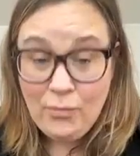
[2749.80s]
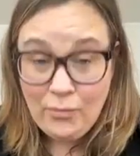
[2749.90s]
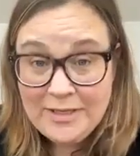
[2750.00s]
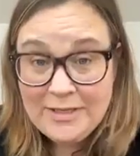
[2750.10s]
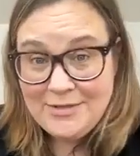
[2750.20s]

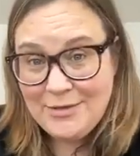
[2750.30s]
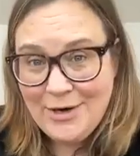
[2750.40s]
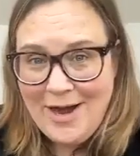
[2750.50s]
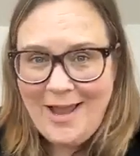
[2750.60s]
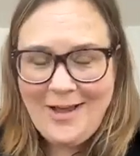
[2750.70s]
real
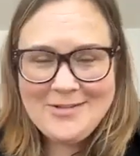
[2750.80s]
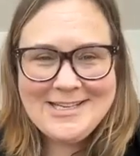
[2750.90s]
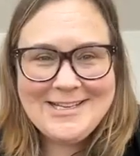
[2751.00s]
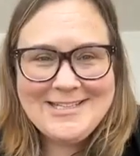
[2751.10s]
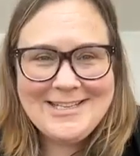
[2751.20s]
Tudor
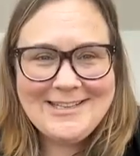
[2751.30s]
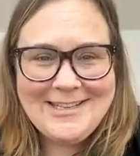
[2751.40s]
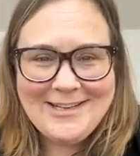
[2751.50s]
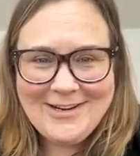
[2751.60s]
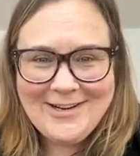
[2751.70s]
houses that
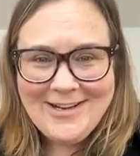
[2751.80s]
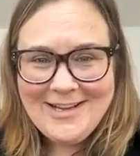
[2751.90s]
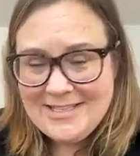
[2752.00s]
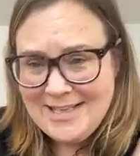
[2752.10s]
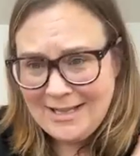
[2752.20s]
they're
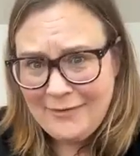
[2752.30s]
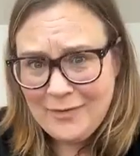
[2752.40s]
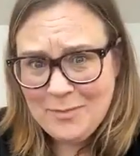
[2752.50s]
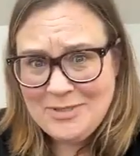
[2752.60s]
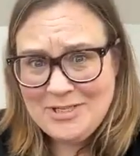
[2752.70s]
selling
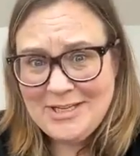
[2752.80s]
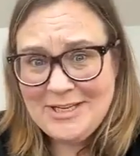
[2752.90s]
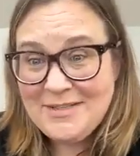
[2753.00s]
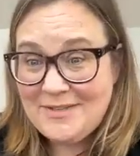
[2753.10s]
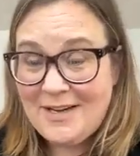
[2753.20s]
for
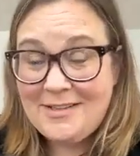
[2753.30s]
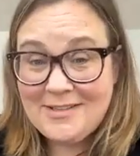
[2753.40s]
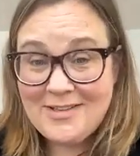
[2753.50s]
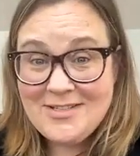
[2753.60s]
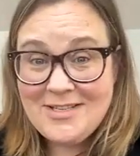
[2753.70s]
bajillions of
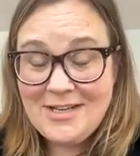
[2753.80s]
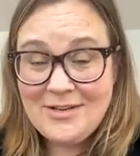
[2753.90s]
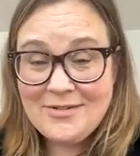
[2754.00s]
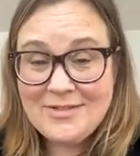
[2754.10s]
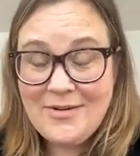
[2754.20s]
dollars, you
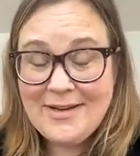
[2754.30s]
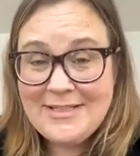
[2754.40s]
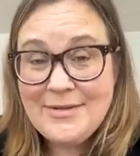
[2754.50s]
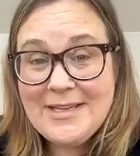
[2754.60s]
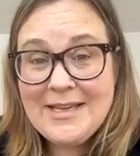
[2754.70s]
know? So I
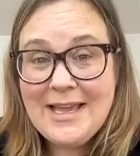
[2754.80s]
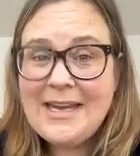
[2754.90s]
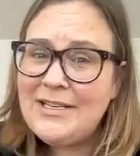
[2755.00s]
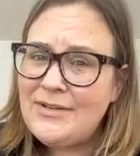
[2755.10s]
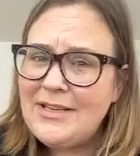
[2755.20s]
do think
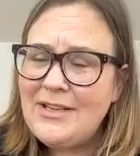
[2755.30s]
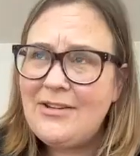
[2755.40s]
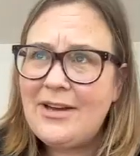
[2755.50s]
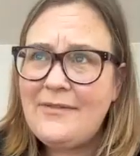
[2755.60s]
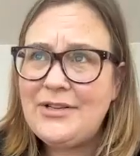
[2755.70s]
you
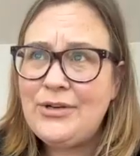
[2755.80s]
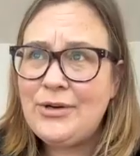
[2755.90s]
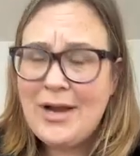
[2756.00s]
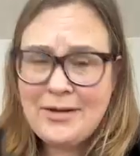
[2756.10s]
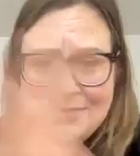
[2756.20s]
could have a
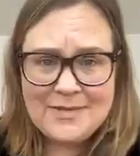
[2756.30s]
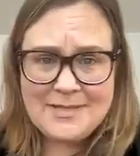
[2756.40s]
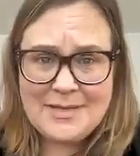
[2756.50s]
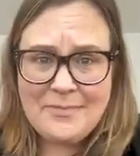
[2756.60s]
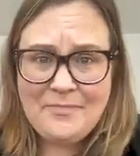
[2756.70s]
Tudor house with
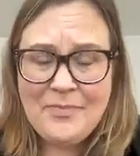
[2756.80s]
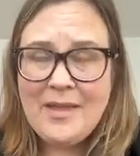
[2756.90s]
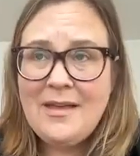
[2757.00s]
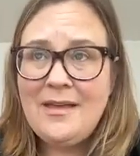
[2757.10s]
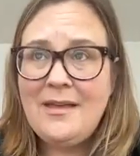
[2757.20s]
some
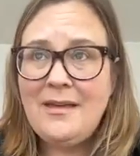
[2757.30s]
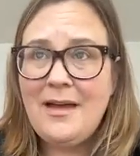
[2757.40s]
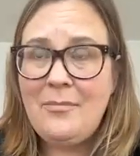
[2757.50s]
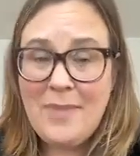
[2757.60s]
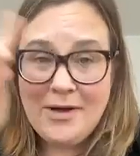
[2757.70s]

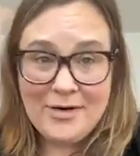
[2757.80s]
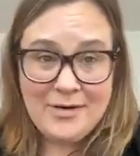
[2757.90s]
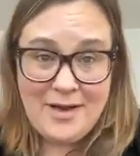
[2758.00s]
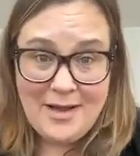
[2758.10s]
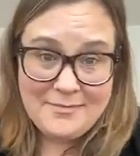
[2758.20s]

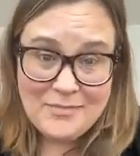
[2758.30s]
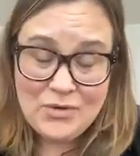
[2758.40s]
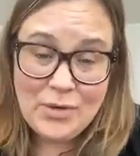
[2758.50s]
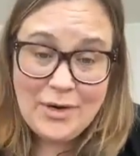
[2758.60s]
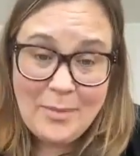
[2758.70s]
modern
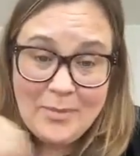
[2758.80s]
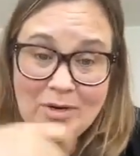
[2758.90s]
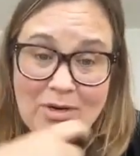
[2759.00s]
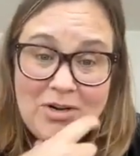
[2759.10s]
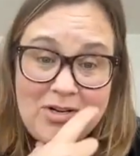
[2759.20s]
door
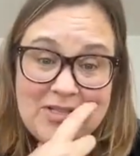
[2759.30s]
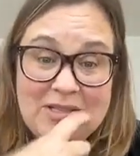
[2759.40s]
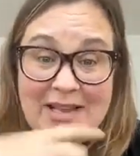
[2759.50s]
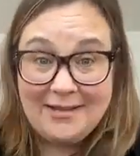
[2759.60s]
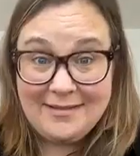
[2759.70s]
numbers
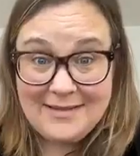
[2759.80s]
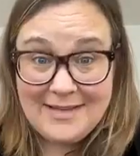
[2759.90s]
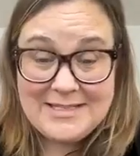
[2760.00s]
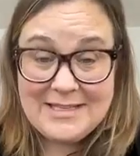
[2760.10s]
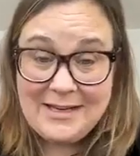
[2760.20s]
and like
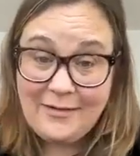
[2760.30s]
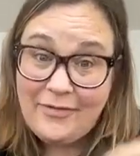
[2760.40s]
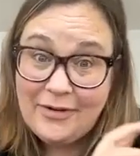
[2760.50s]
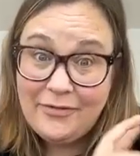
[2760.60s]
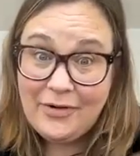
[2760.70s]
Katie said, like a
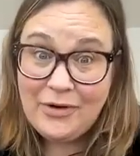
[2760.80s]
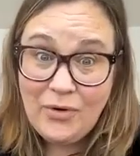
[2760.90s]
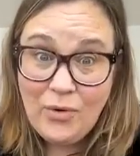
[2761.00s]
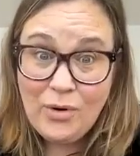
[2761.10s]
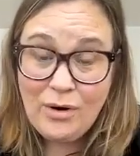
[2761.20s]
fun front
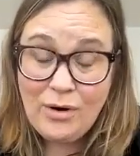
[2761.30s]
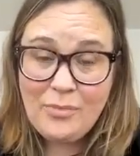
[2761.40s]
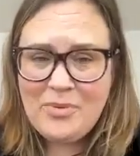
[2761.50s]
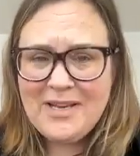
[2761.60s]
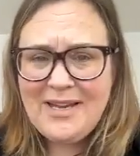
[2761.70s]

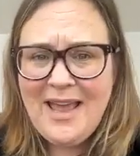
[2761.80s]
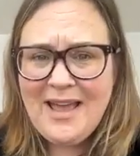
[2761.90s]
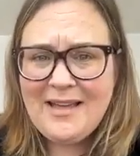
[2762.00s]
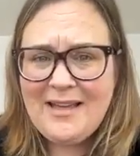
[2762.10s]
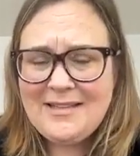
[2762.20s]
door. But
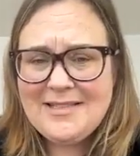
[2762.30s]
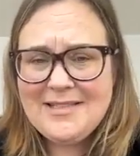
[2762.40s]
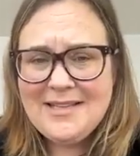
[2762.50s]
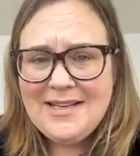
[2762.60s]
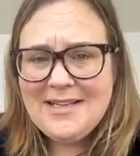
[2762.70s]
yeah,
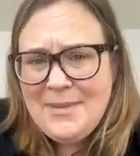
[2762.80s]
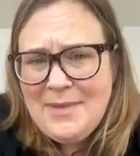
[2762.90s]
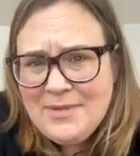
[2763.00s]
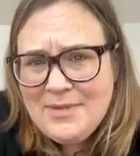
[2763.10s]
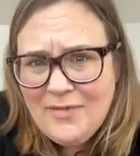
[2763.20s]
it's same
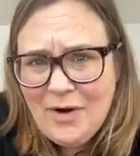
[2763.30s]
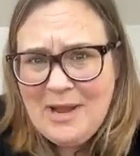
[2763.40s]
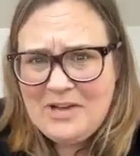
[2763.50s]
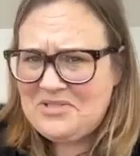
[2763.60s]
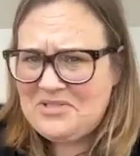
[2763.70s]
thing with a
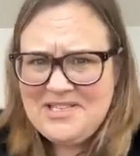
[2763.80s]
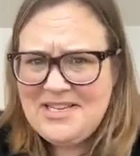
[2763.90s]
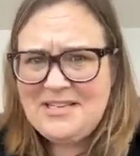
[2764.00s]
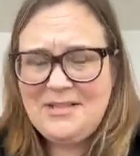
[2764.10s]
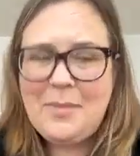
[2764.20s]
farmhouse. Doesn't
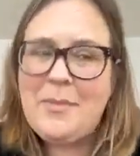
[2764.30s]
need to look